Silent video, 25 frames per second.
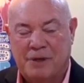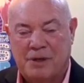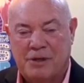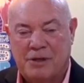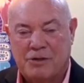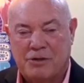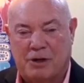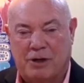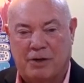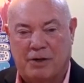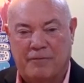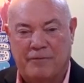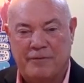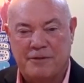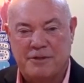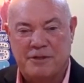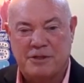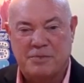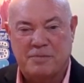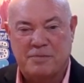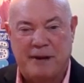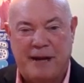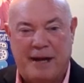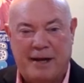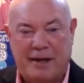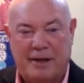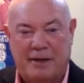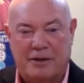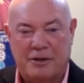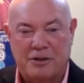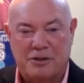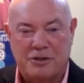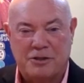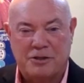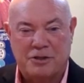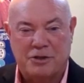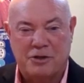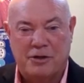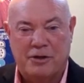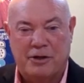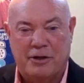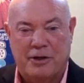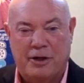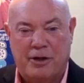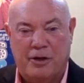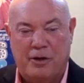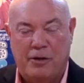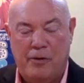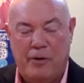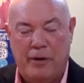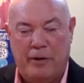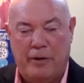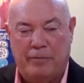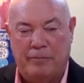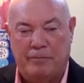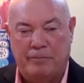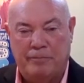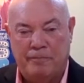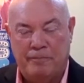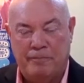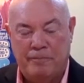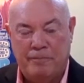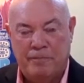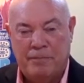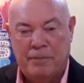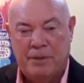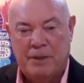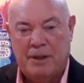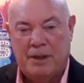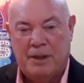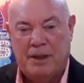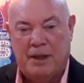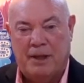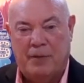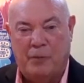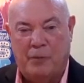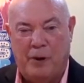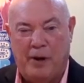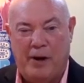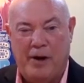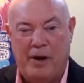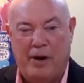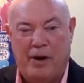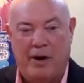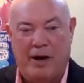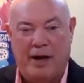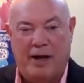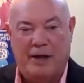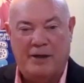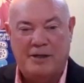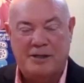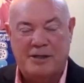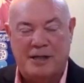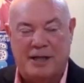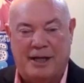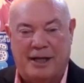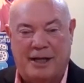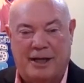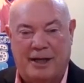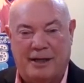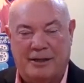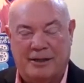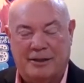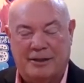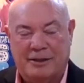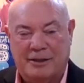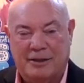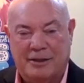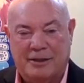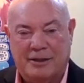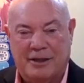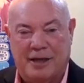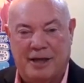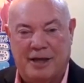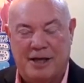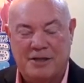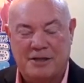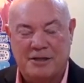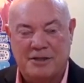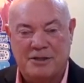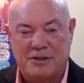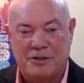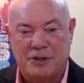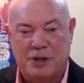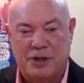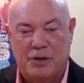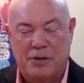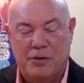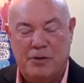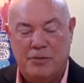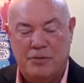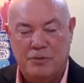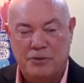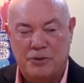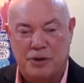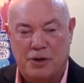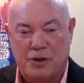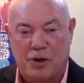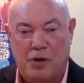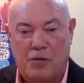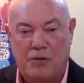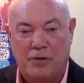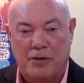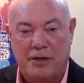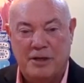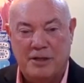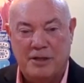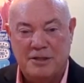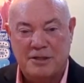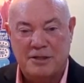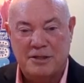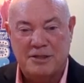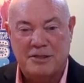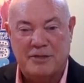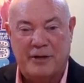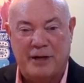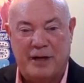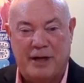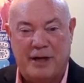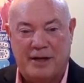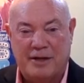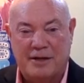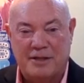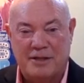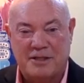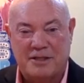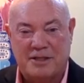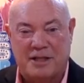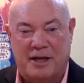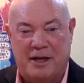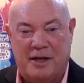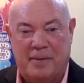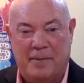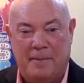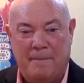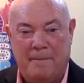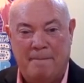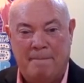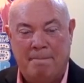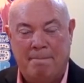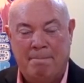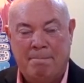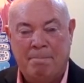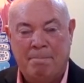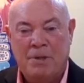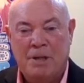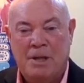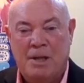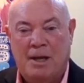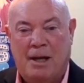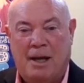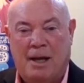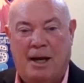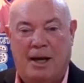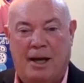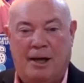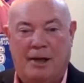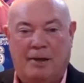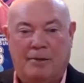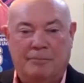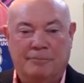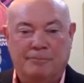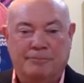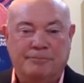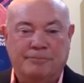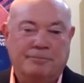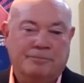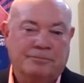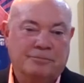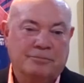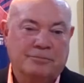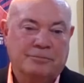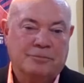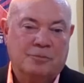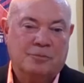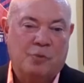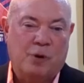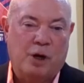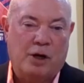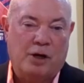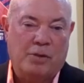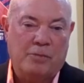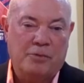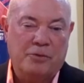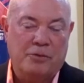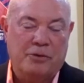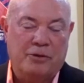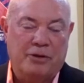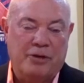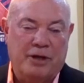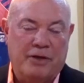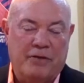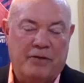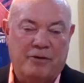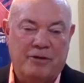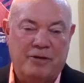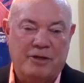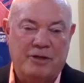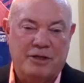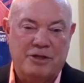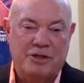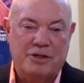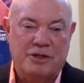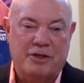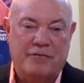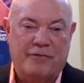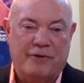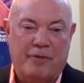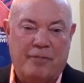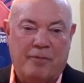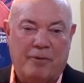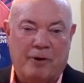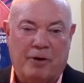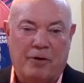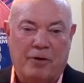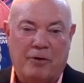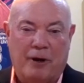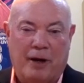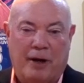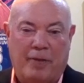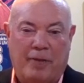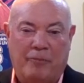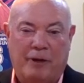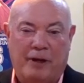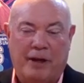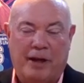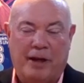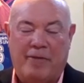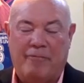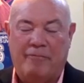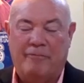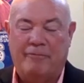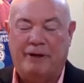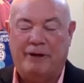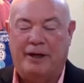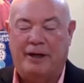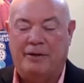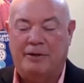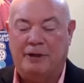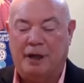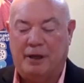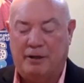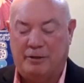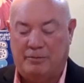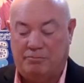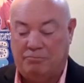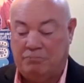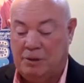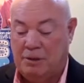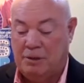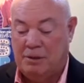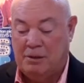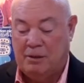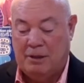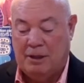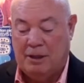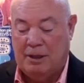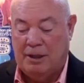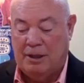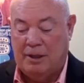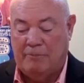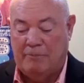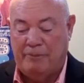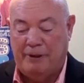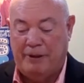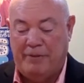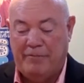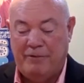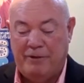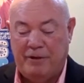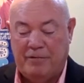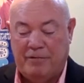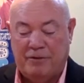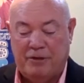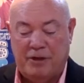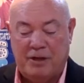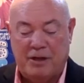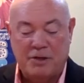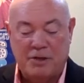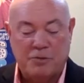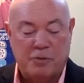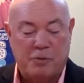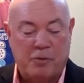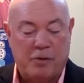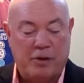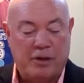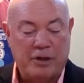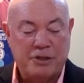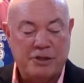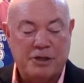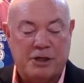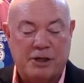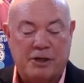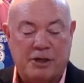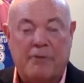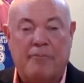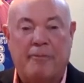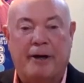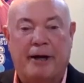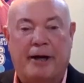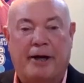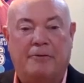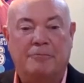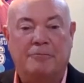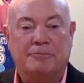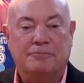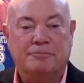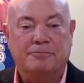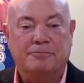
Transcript: Trelvis is back at the studio, and and we are at uh, Casa Jones or Honus, as we like to say. Um, welcome to another edition of our program. We have uh, a, a, bevy of things we want to talk about.